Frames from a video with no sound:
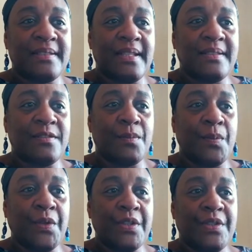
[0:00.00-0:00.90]
send
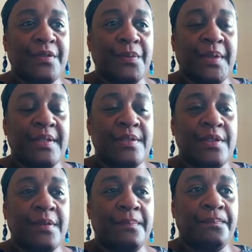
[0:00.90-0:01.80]
some words of
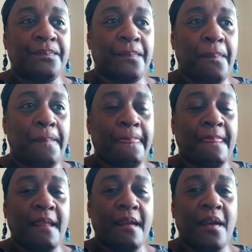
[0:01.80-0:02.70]
wisdom,
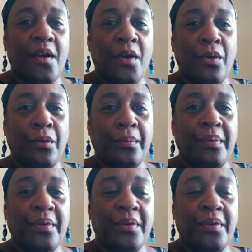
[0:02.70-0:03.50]
hope,